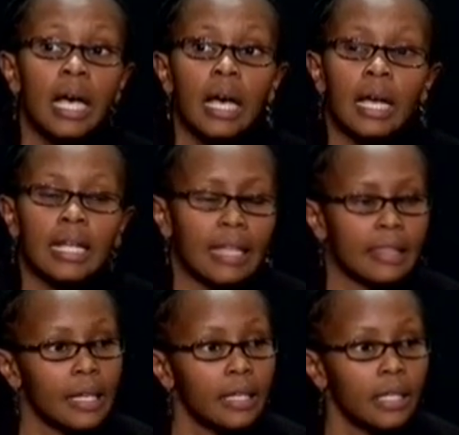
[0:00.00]
And I
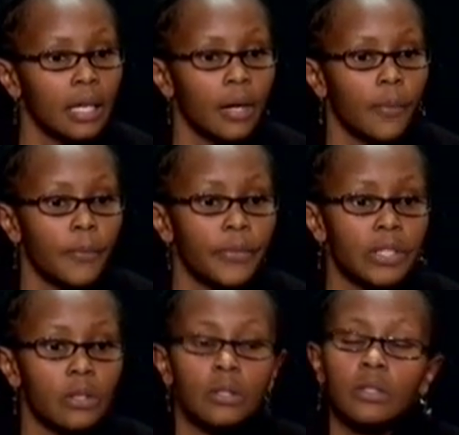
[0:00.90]
think there's
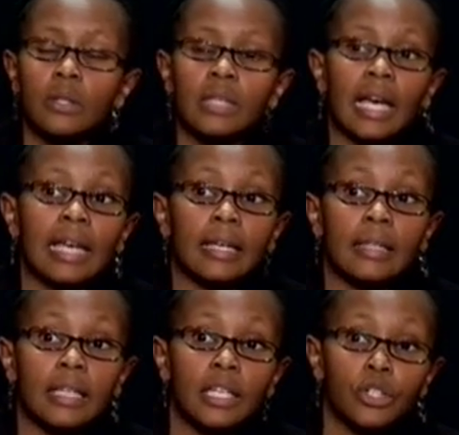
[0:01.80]
also
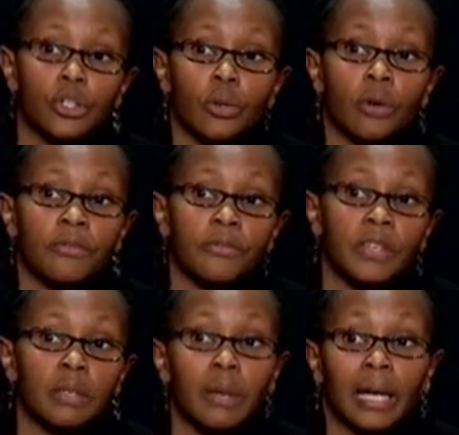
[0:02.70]
the issue of
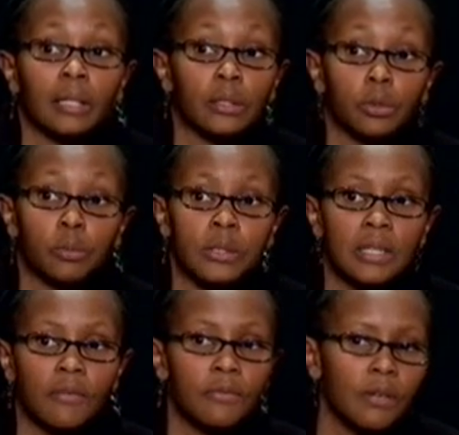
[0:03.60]
feedback loops.
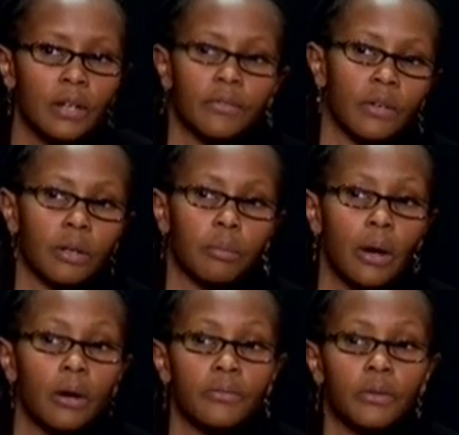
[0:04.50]
They're very, very
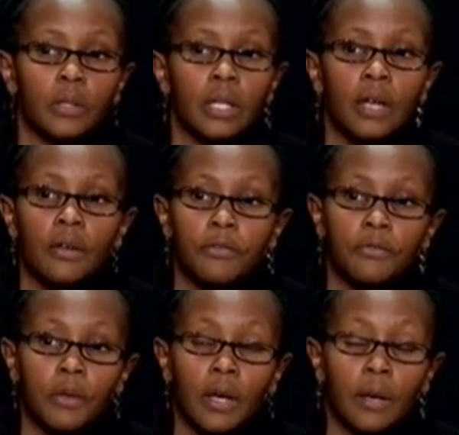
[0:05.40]
powerful.
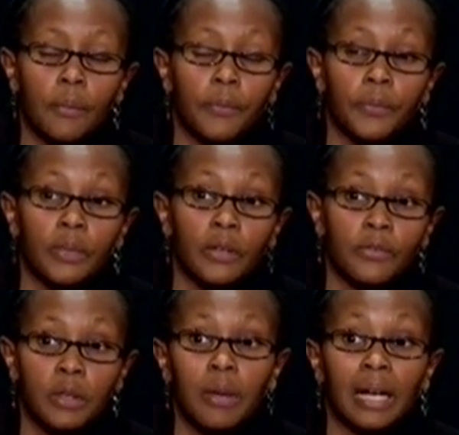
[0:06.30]

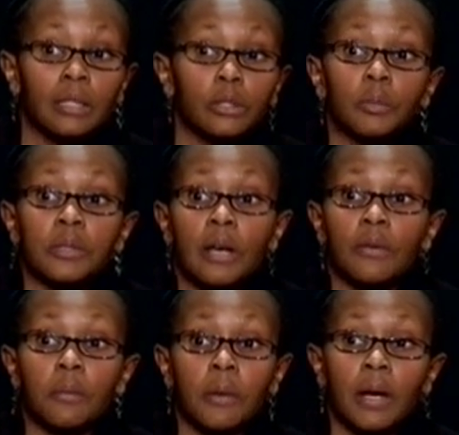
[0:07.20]
Feedback loops
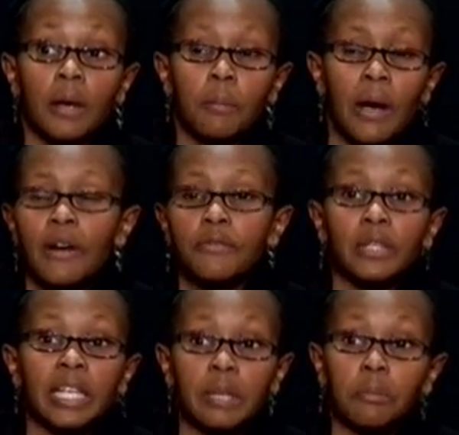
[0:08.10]
are powerful
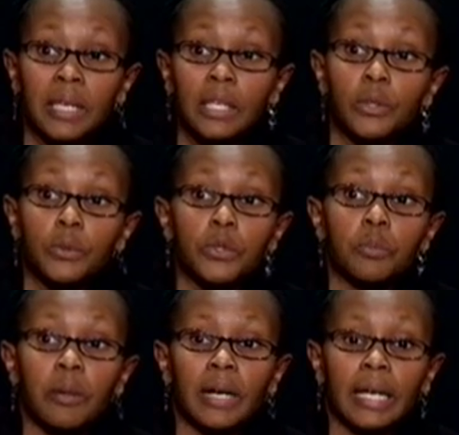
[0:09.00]
and are being used
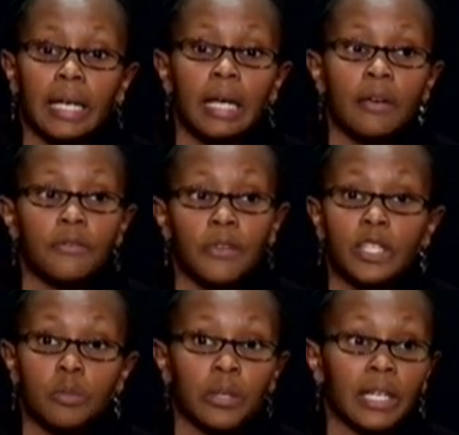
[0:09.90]
by
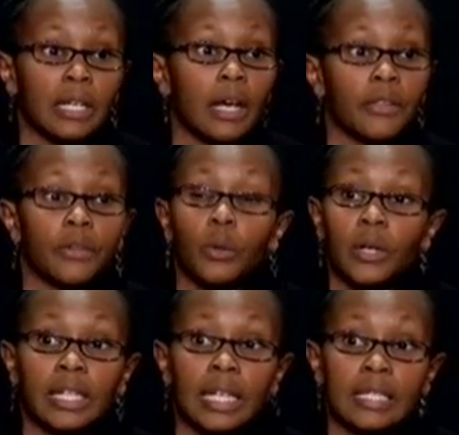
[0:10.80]
Facebook and other
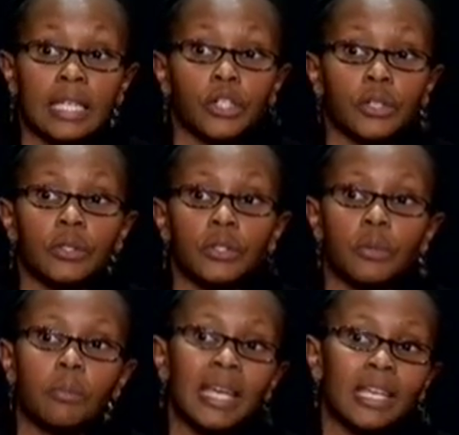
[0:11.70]
organizations to
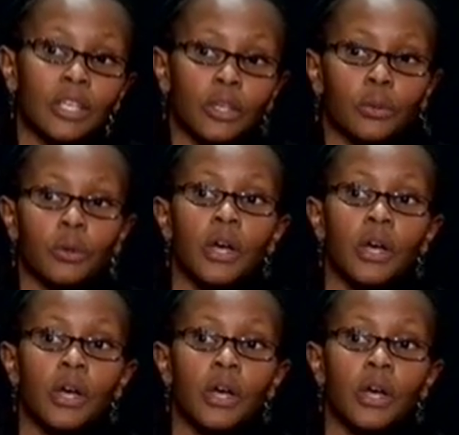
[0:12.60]
make you